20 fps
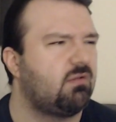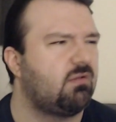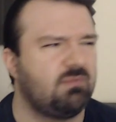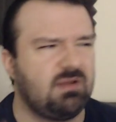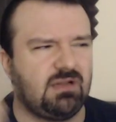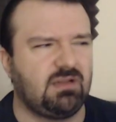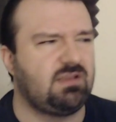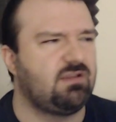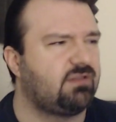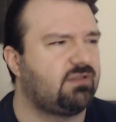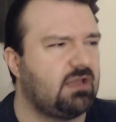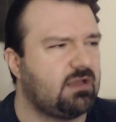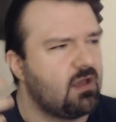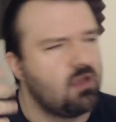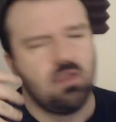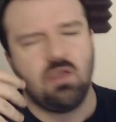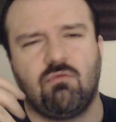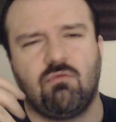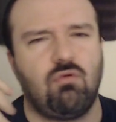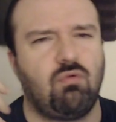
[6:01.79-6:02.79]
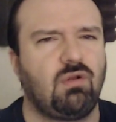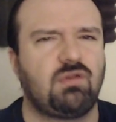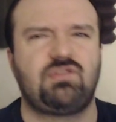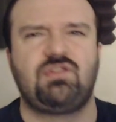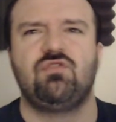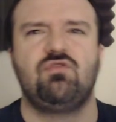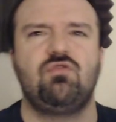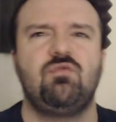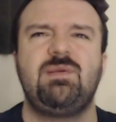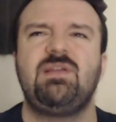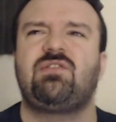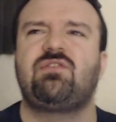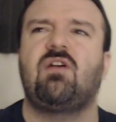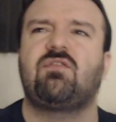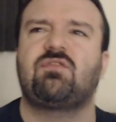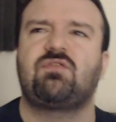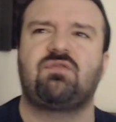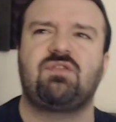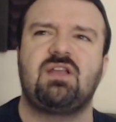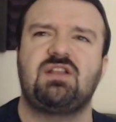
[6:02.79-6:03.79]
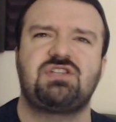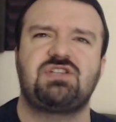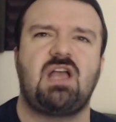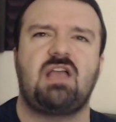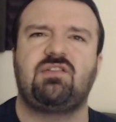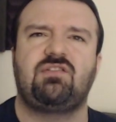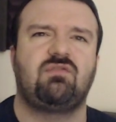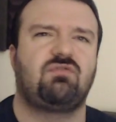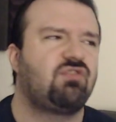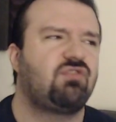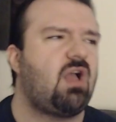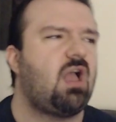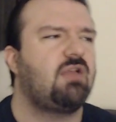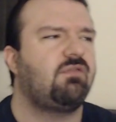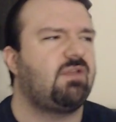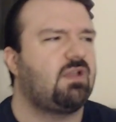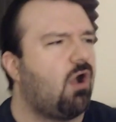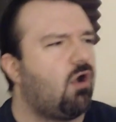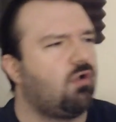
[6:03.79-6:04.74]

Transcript: And immediately you think, well, what's the Ubisoft franchise of driving?